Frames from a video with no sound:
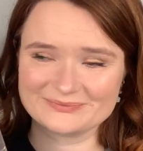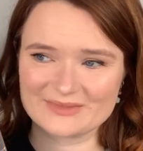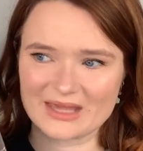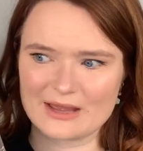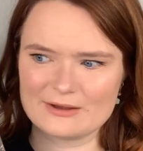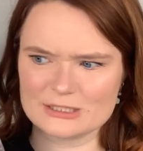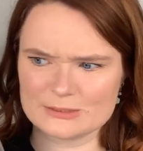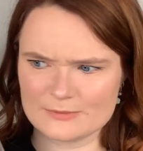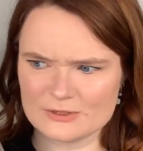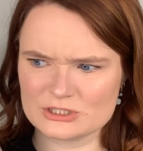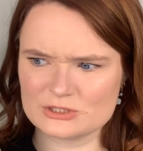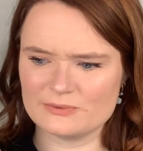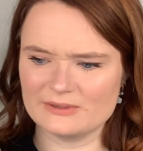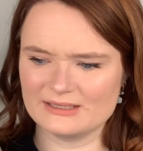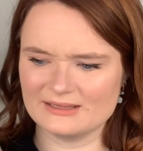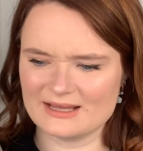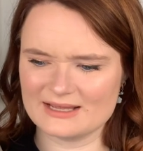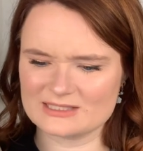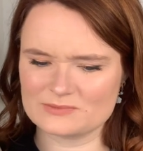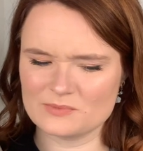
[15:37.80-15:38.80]
I was supposed to read
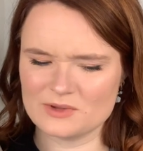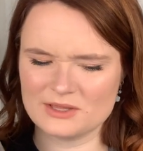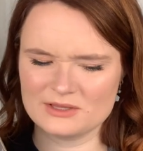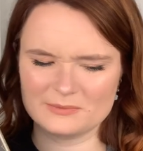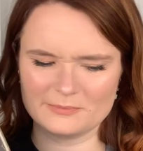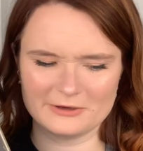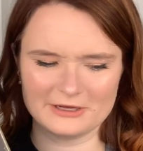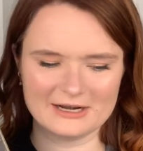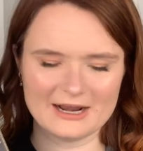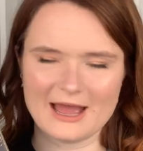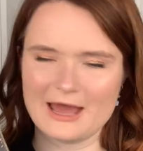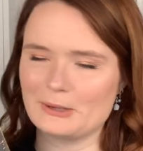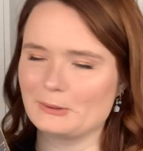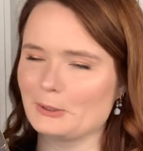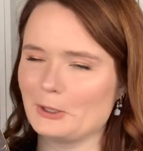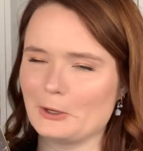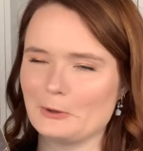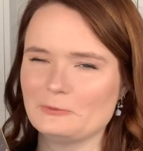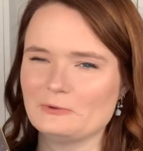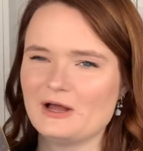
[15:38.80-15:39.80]
it last month, but I don't
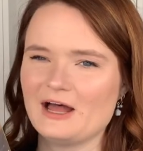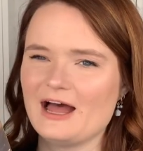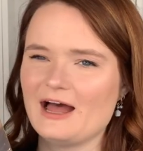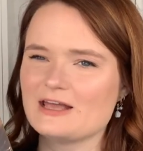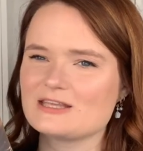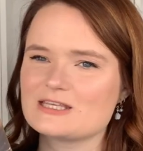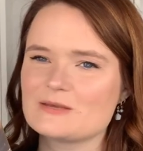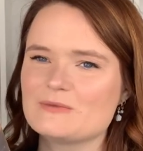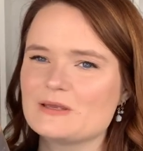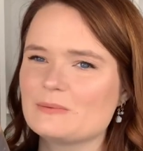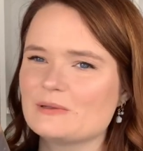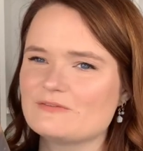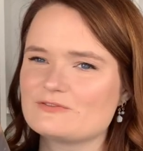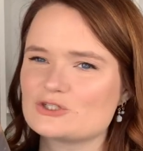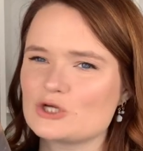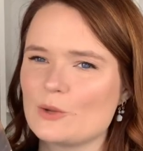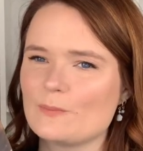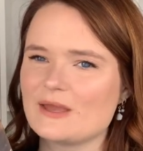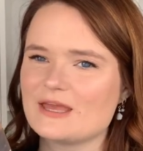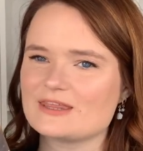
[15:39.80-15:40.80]
know. Some people have
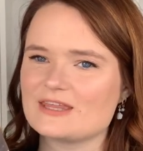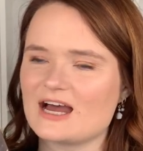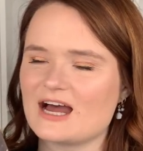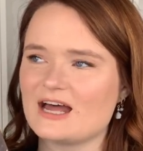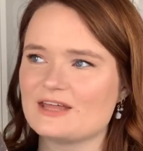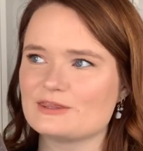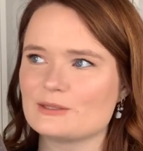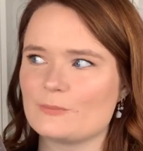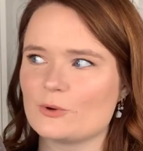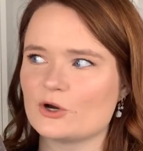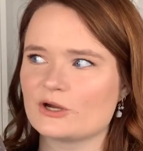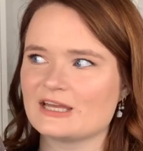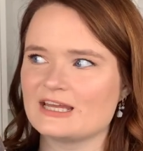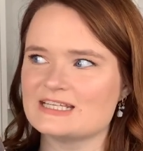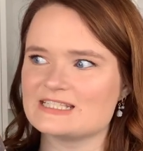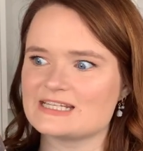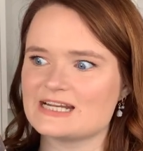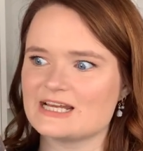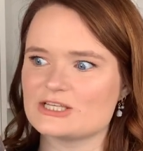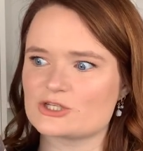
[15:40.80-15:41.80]
told me that the book
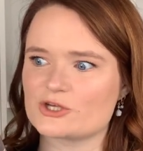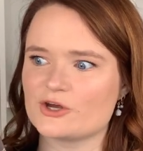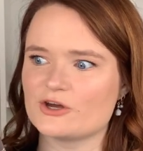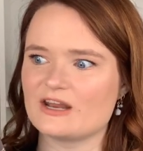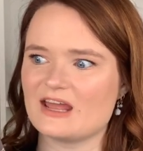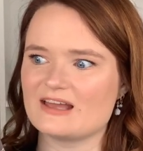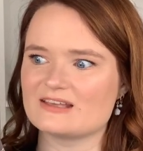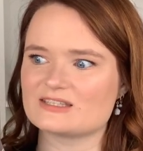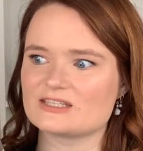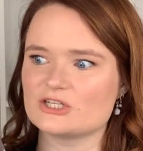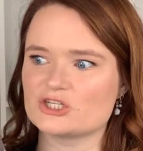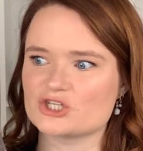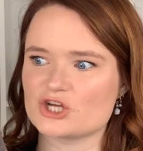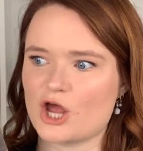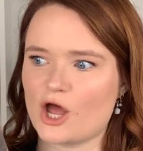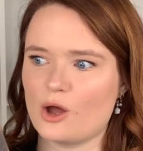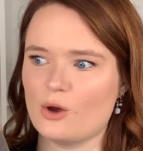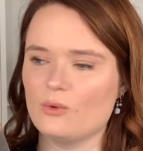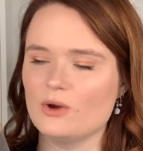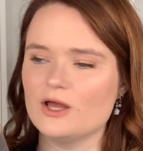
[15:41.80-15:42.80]
isn't as good as the
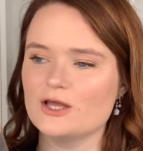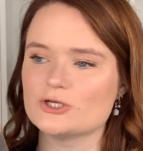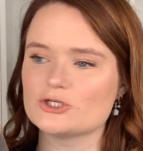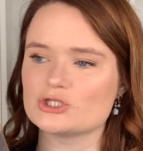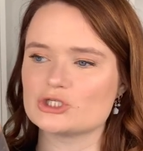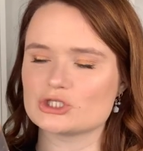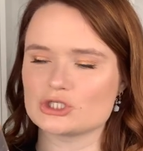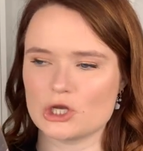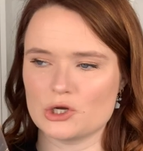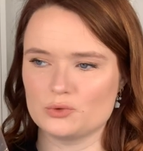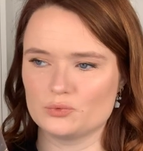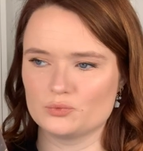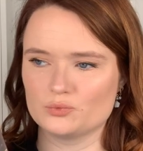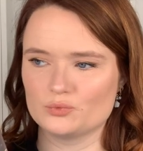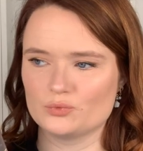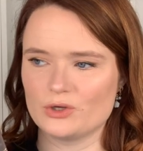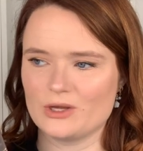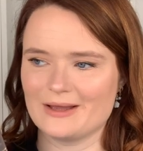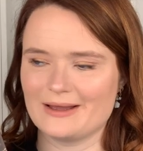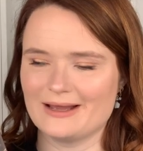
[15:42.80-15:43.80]
show. So,
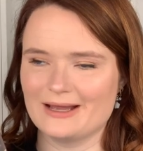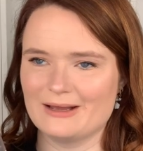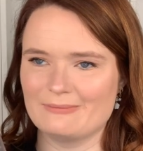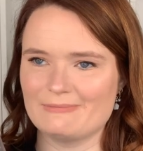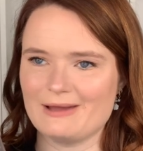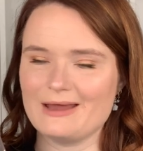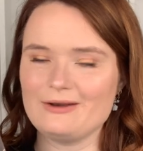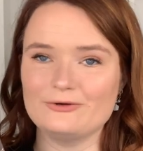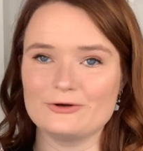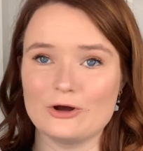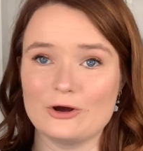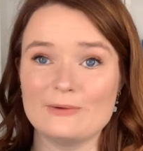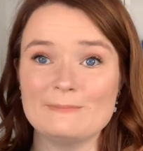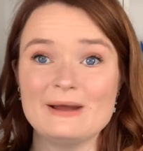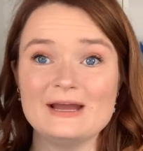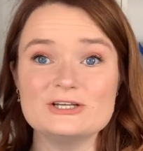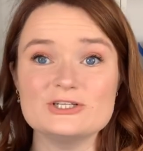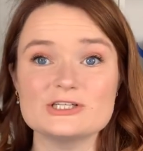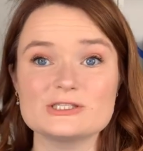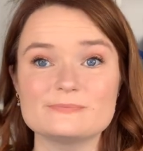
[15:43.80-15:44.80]
um, I don't know. It
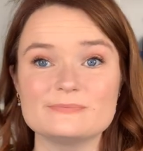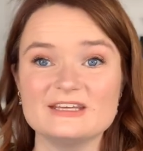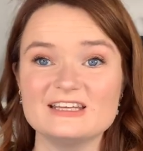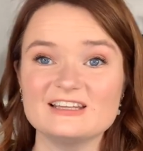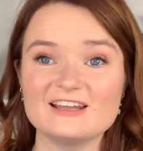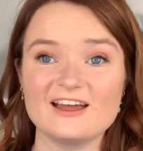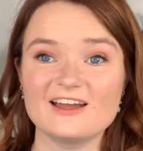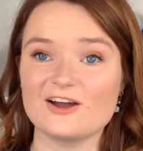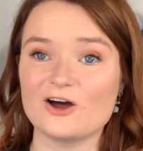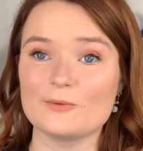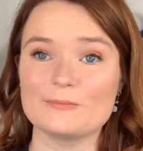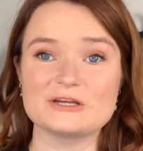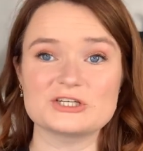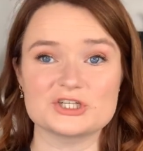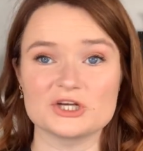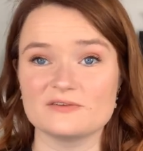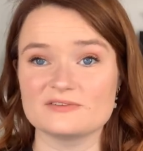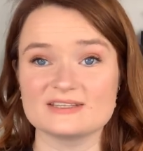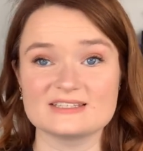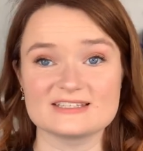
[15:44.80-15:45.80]
might just be like on my
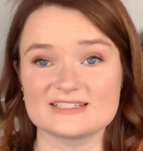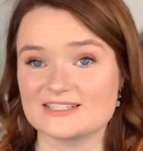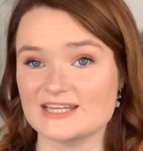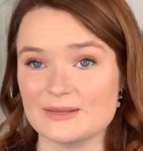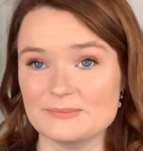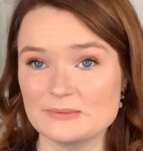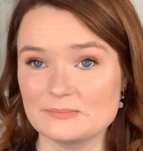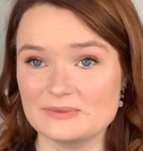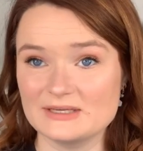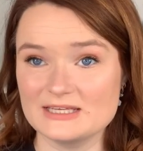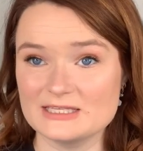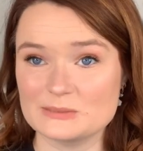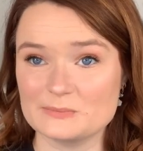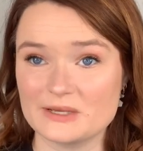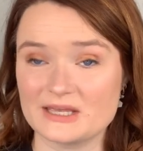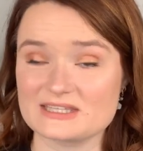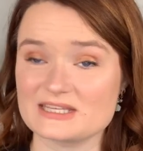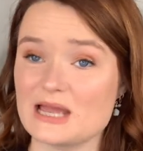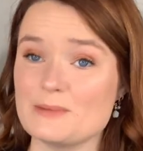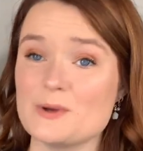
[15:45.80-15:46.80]
shelves as a statement piece
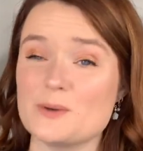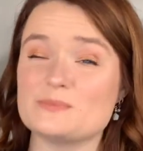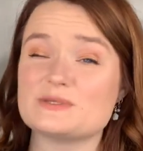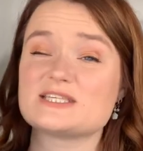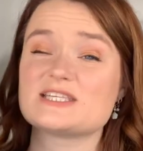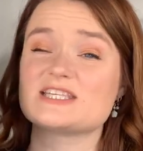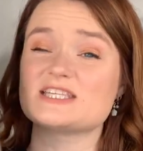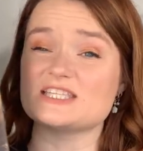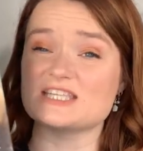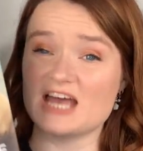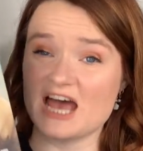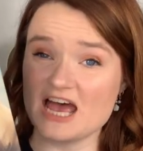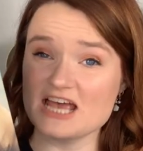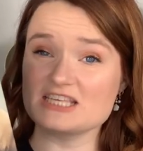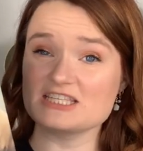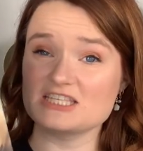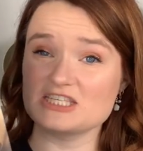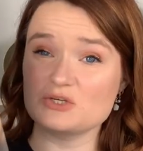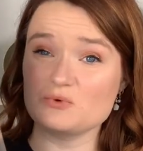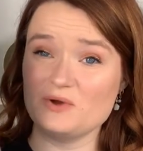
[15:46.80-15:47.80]
because I'm
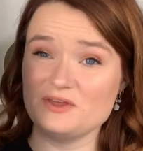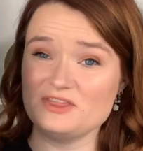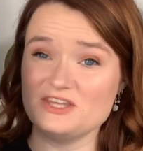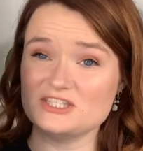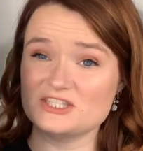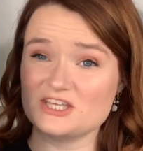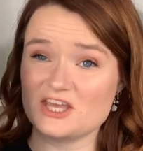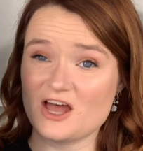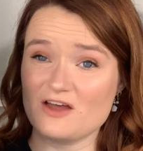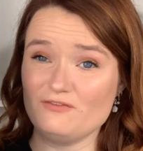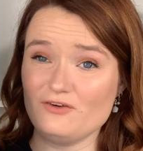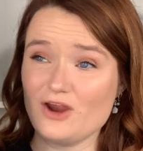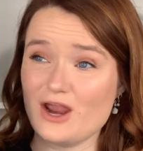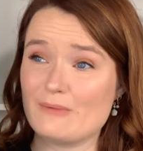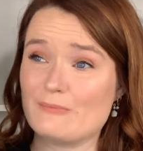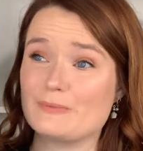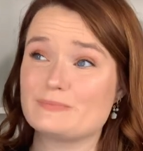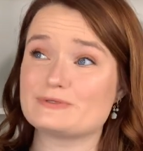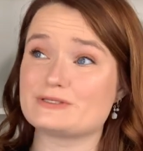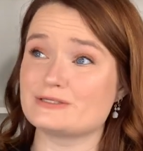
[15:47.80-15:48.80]
obsessed with this cover.
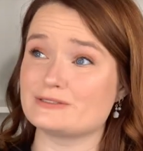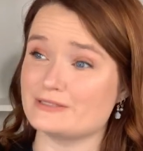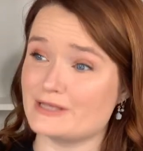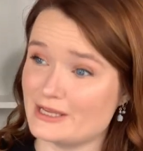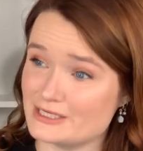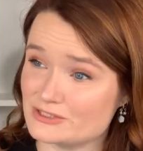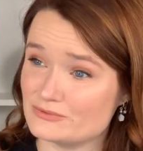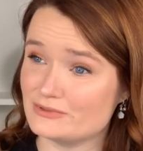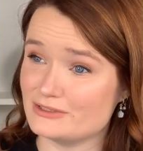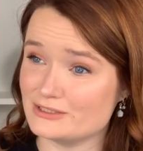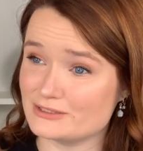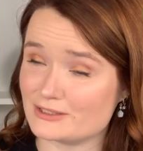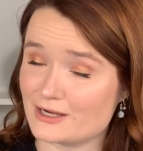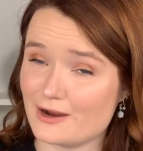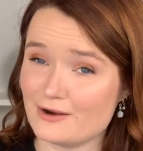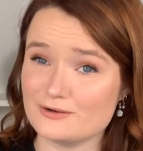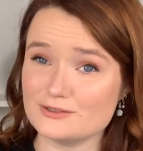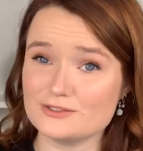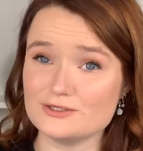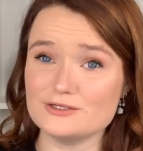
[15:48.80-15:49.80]
I'm obsessed with these
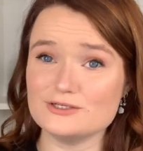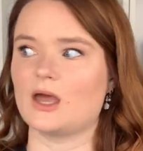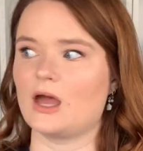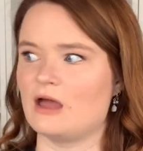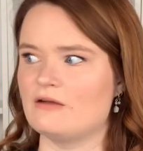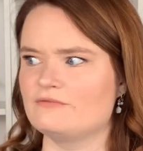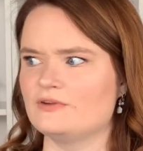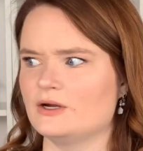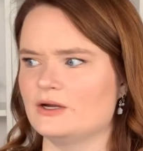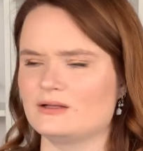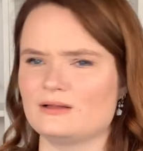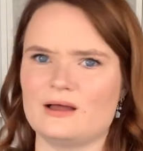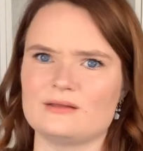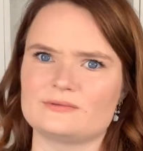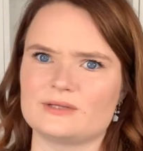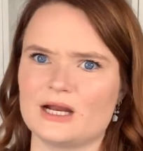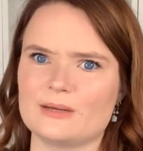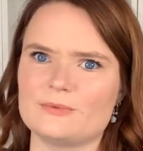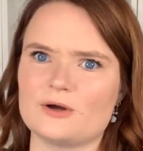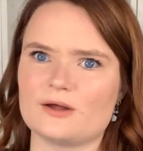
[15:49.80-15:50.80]
characters. I'm very glad
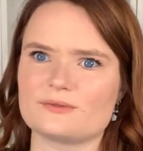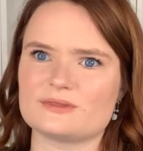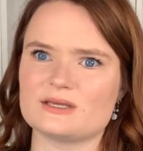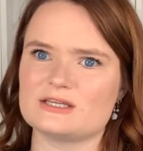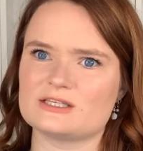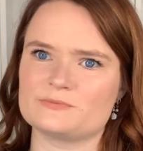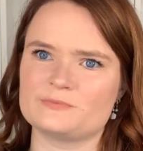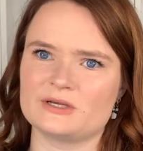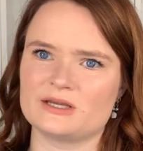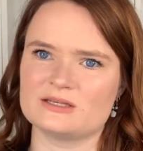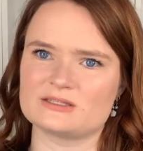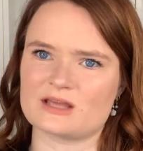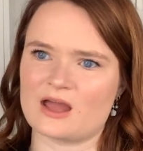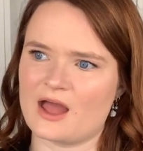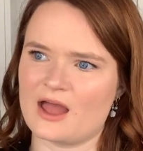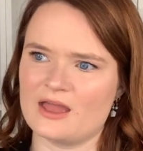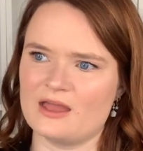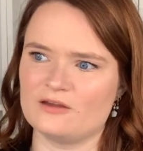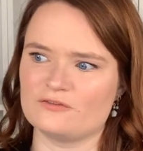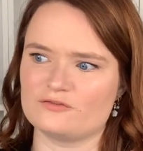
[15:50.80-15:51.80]
that I bought this because
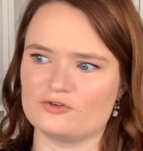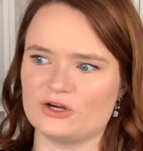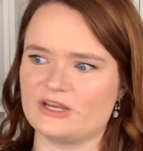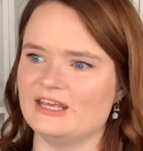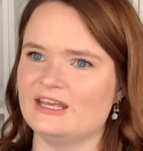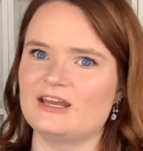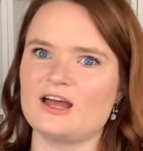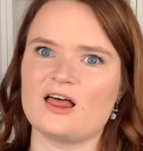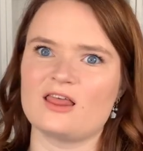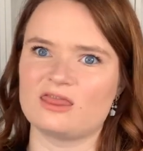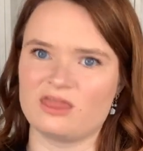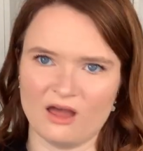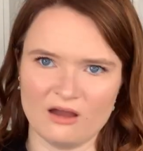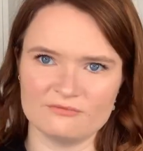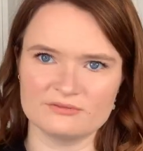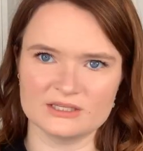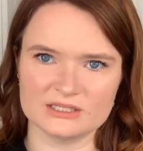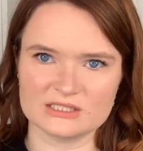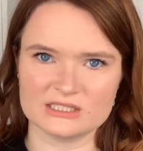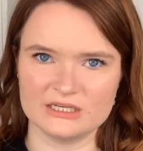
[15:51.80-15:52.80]
I freaking
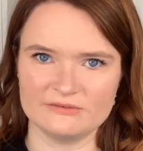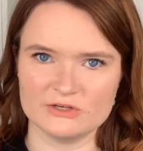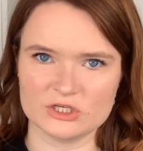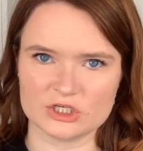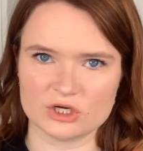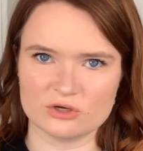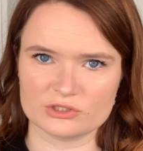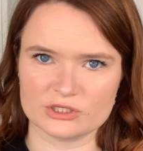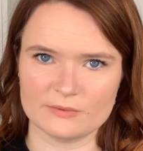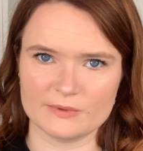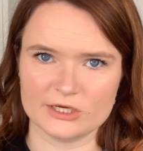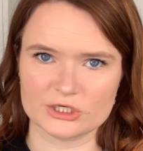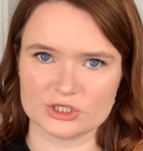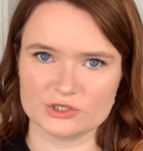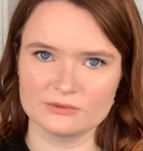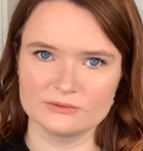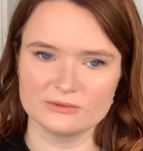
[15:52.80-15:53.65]
love this T V show so much.